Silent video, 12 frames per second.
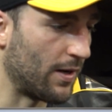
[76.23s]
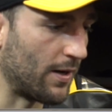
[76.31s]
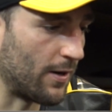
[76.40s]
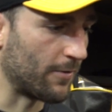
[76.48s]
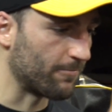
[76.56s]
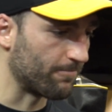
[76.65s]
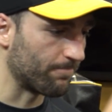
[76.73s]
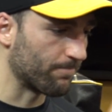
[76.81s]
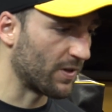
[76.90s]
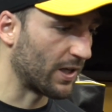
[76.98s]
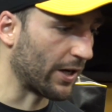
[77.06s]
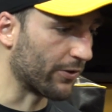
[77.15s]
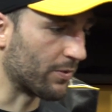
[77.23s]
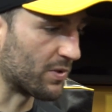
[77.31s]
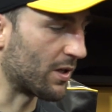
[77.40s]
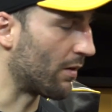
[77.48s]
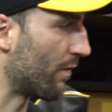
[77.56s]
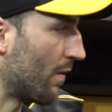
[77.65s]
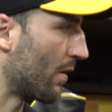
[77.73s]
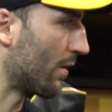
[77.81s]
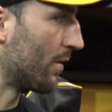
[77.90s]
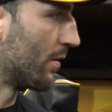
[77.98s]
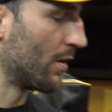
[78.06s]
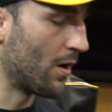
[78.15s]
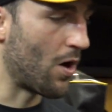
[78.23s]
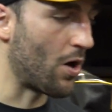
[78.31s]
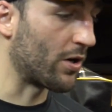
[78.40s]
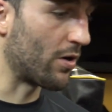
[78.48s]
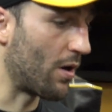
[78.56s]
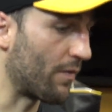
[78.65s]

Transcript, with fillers: um, carried himself on and